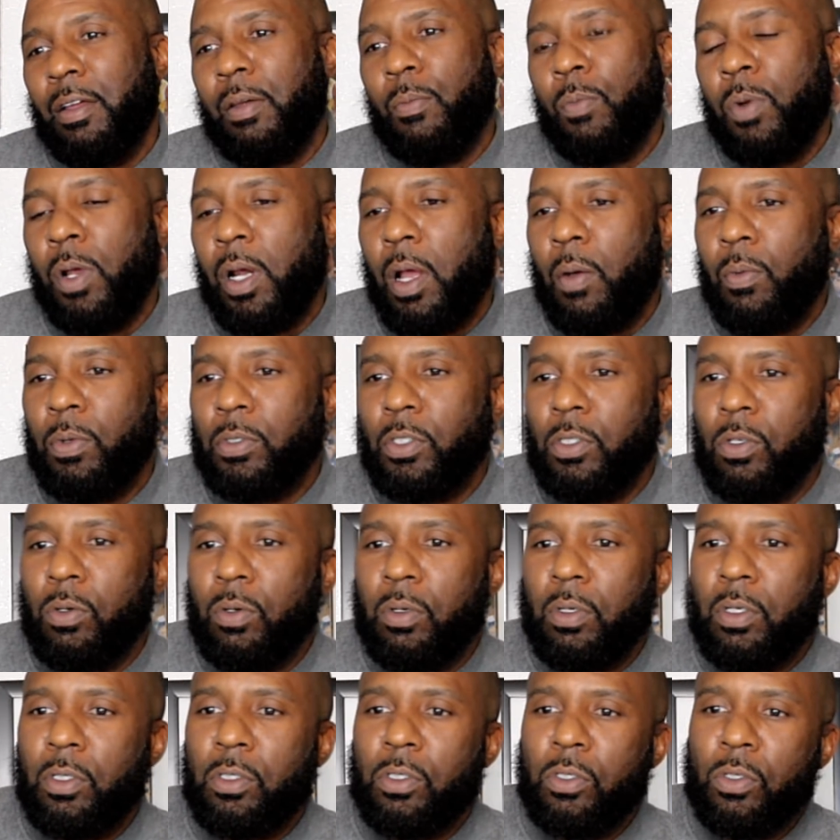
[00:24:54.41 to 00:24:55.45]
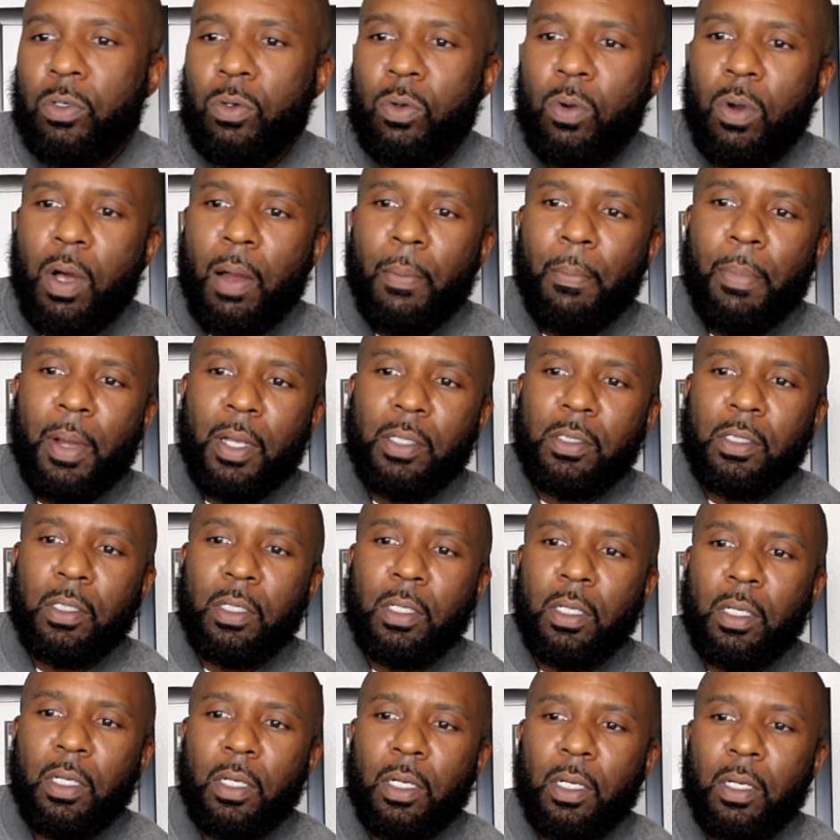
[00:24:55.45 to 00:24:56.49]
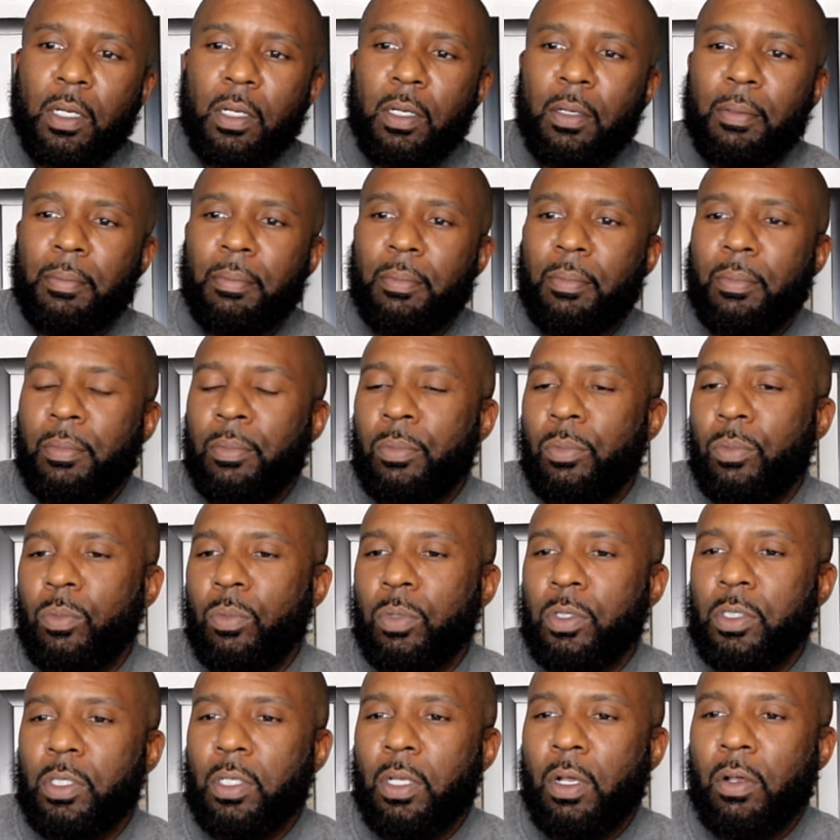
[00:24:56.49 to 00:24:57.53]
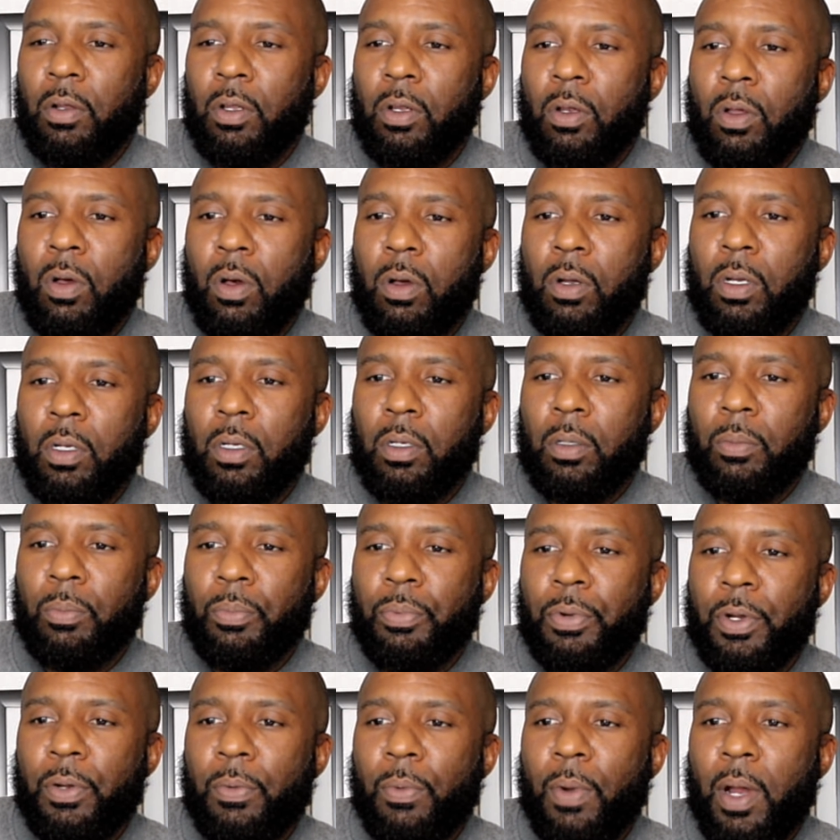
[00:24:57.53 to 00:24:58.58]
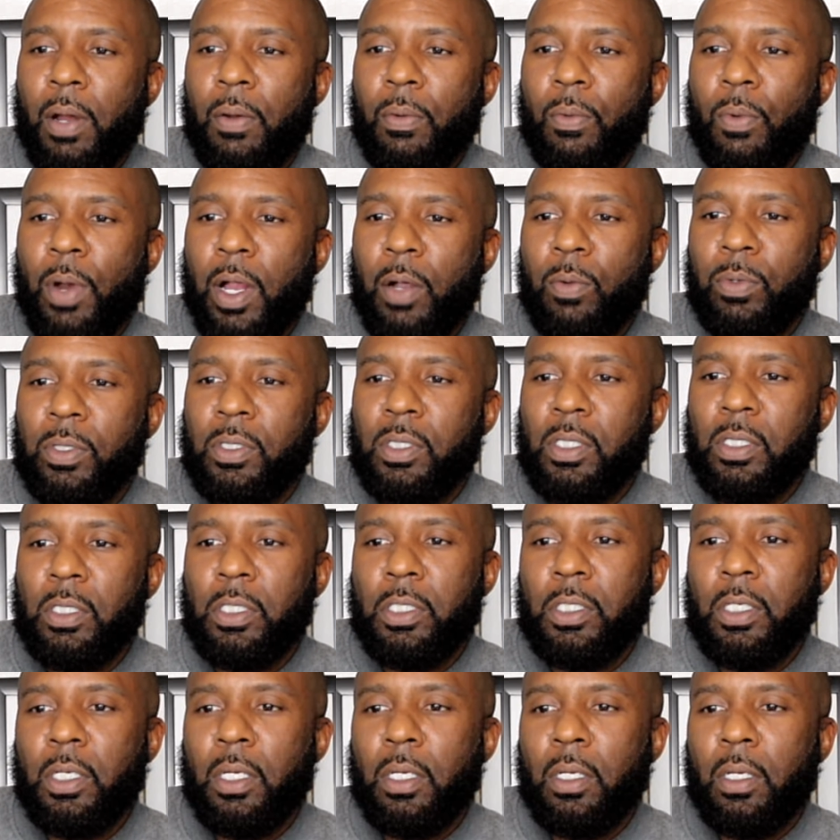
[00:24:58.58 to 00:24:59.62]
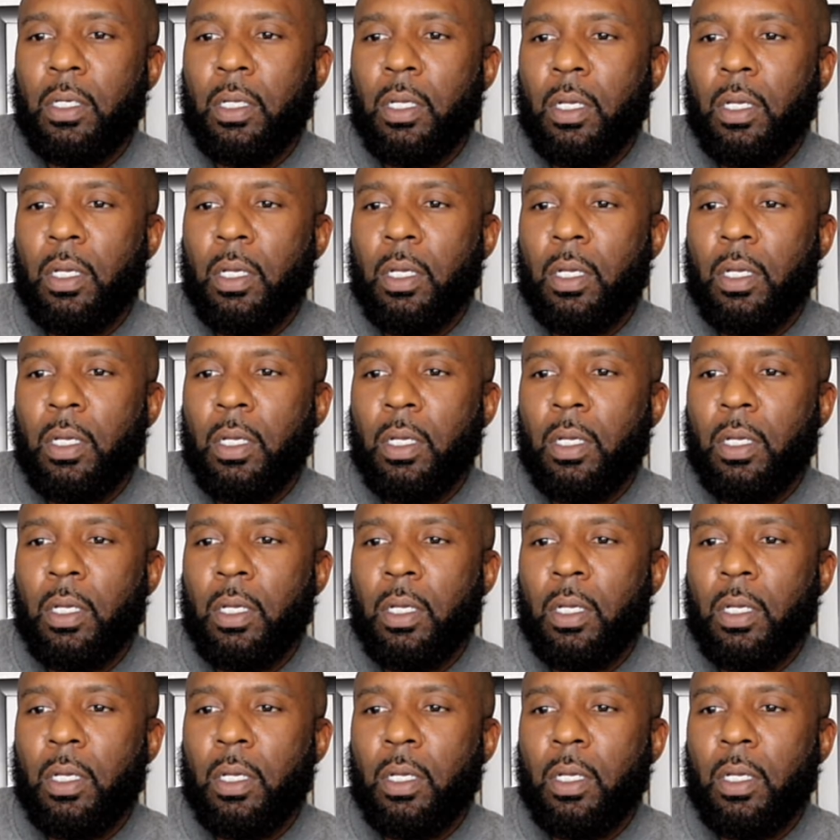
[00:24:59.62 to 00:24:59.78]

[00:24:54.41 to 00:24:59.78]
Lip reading: When I was going to school, I basically was learning all the prerequisite shit.